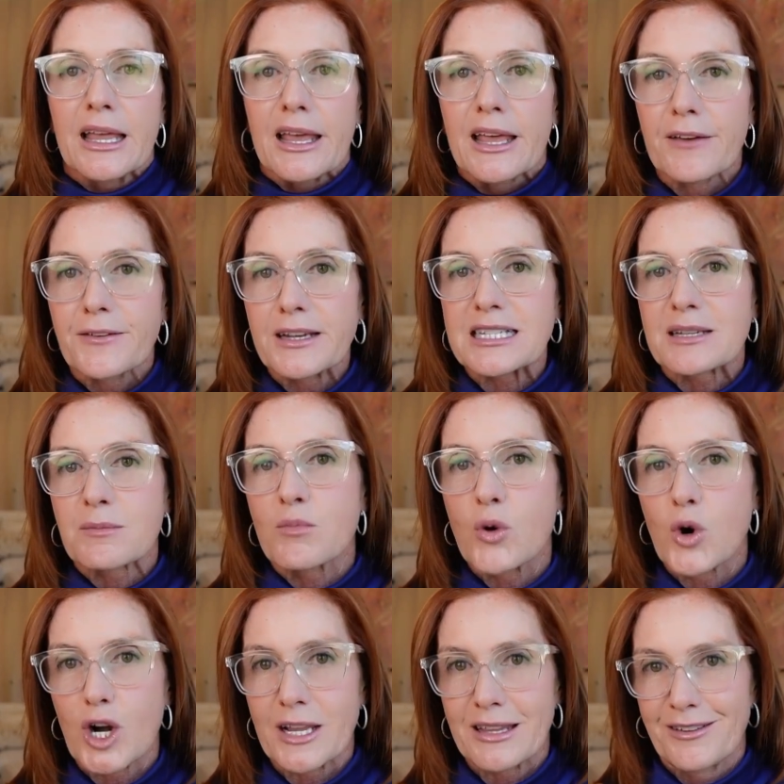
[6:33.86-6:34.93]
If it's
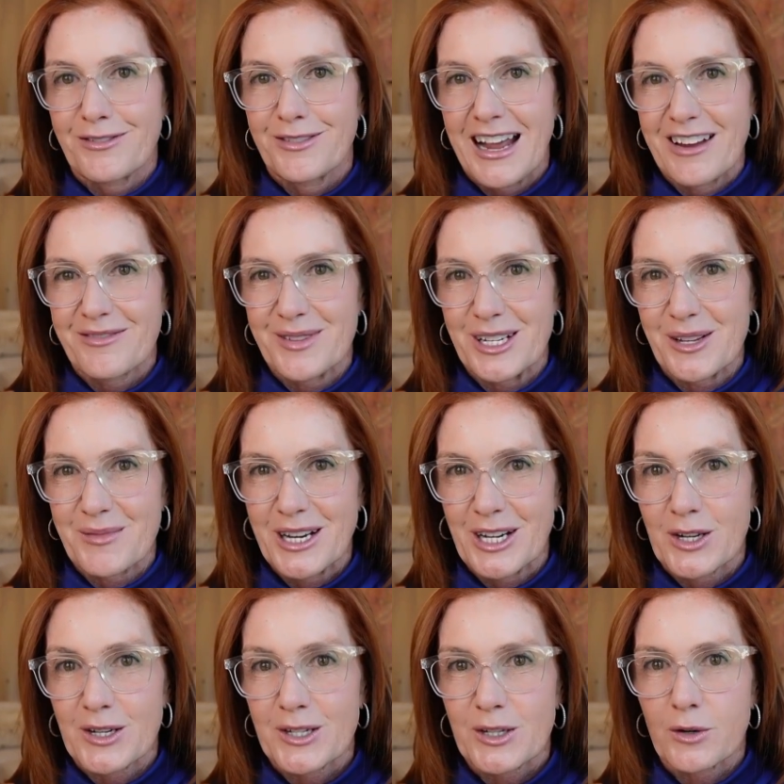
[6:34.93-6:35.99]
more than 5
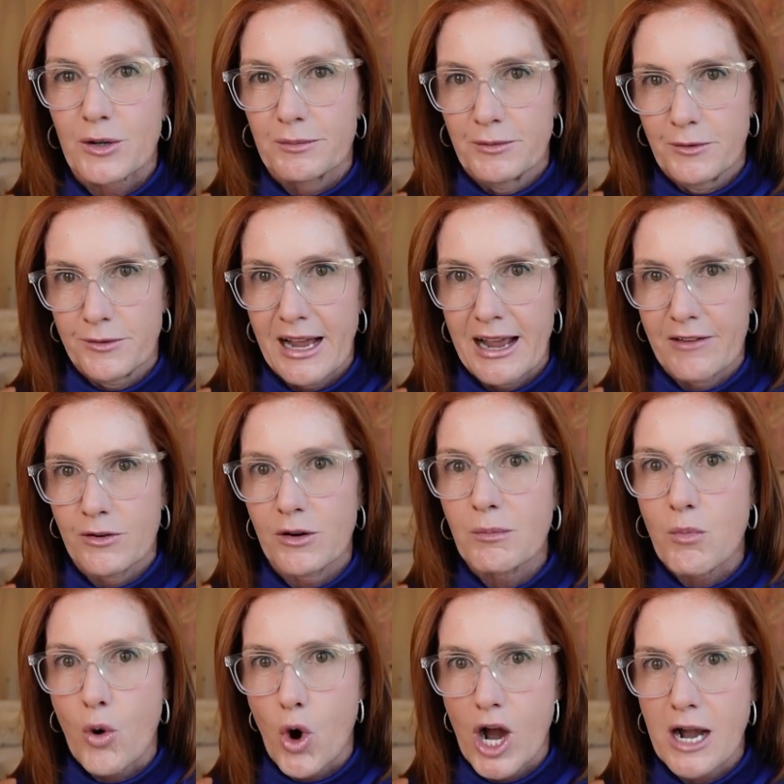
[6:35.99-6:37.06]
millimeters or 5 or
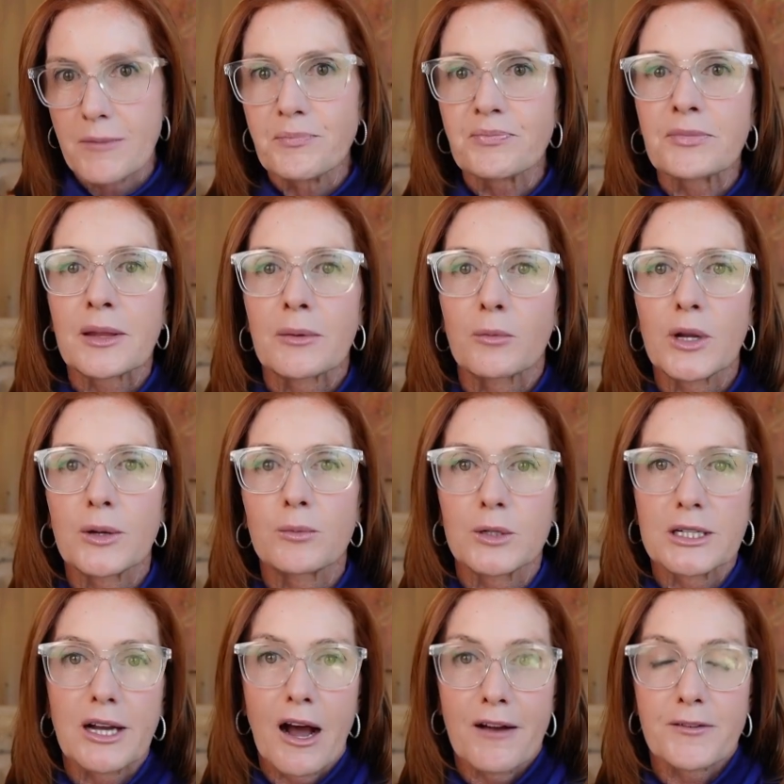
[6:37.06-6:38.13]
more, we
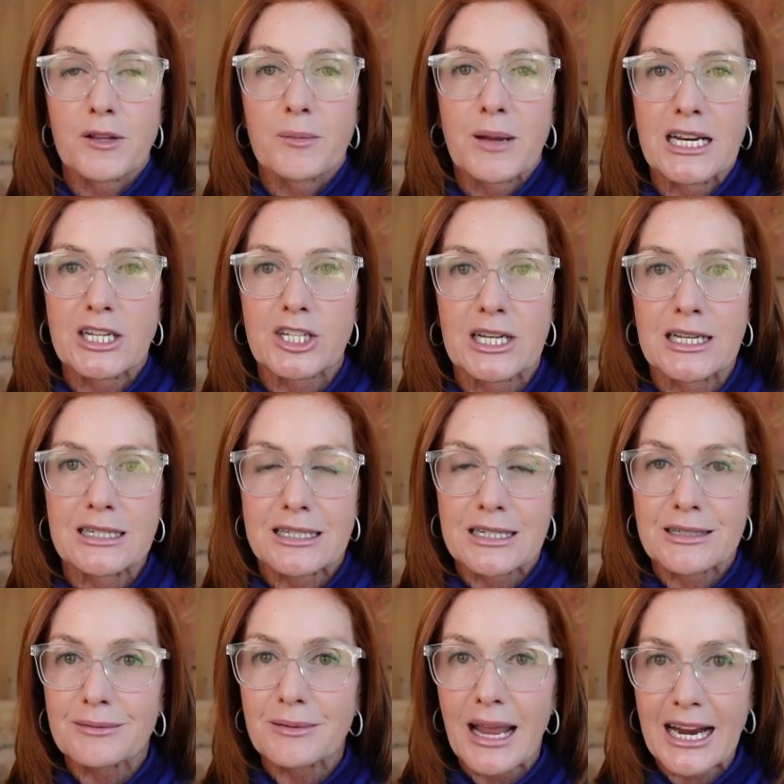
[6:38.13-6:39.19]
would offer the patient
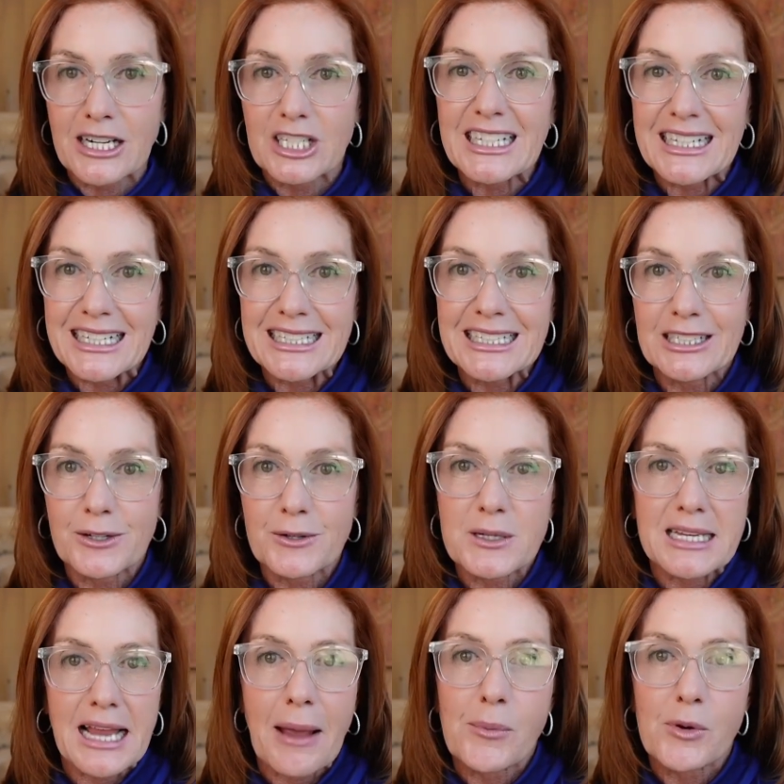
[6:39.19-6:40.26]
to actually get a little
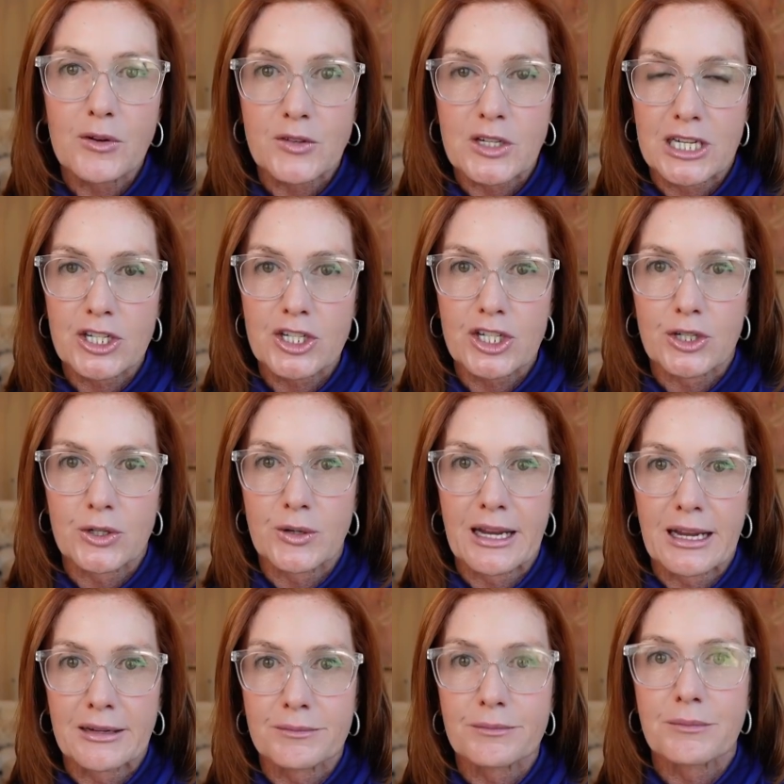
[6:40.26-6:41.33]
sample of tissue
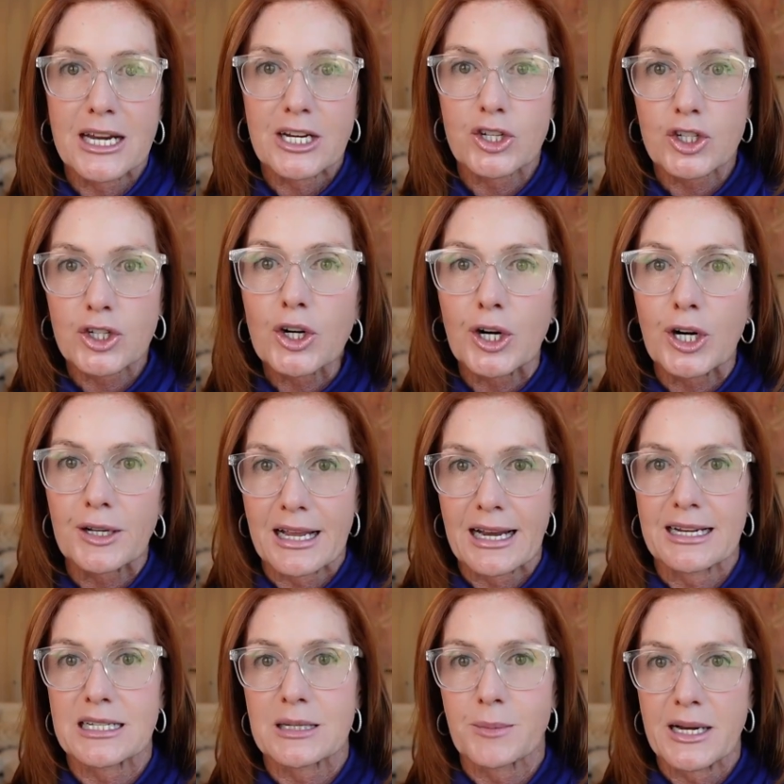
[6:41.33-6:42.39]
and make sure that
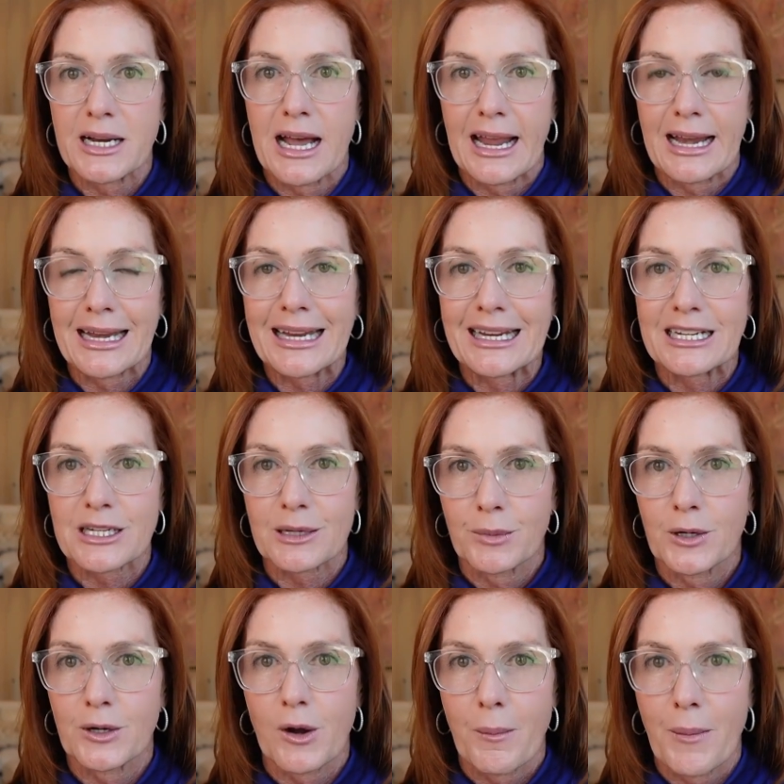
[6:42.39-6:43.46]
it's benign, again, to
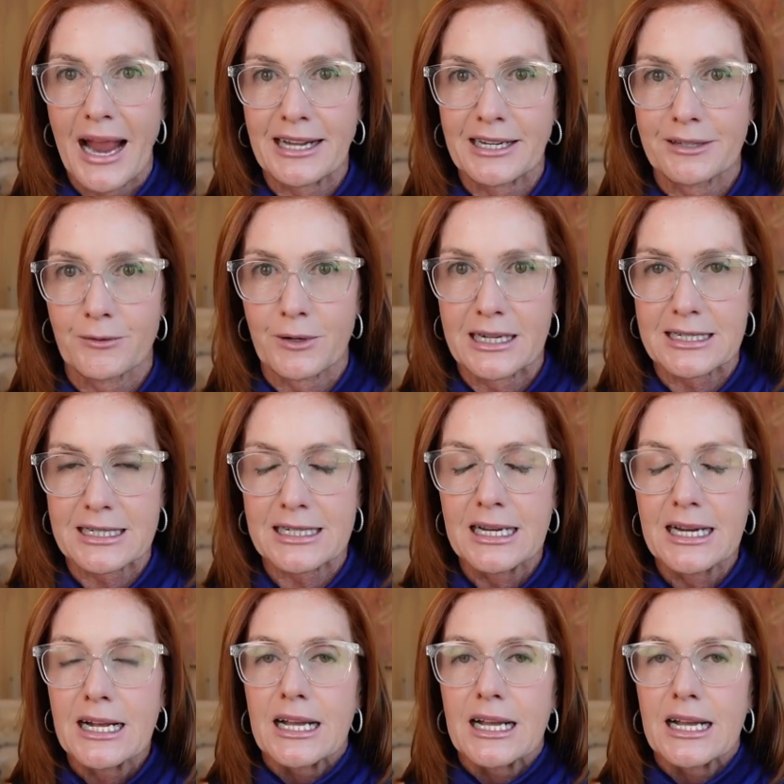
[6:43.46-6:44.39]
put her mind at rest.